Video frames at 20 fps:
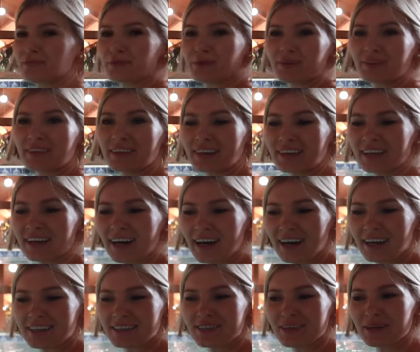for the
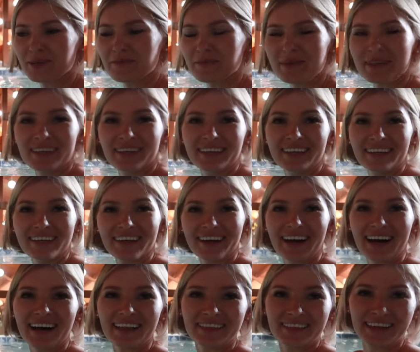hot tub.
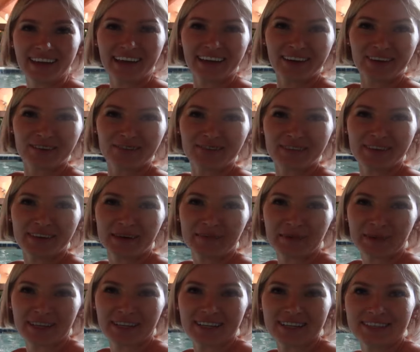And then over there,
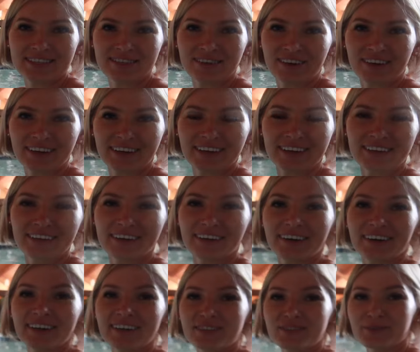my kids are in
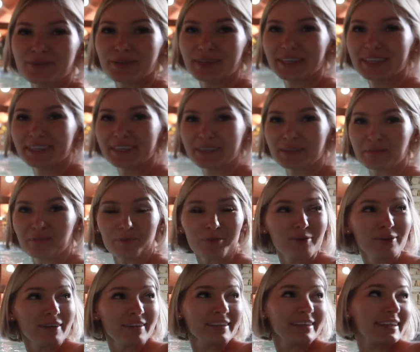the indoor heated
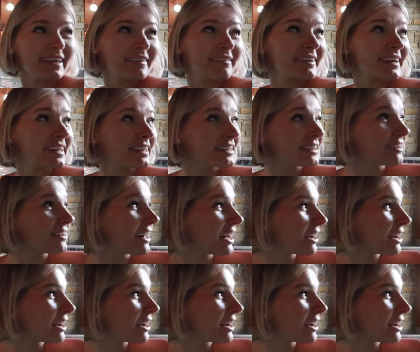pool. And they have like a little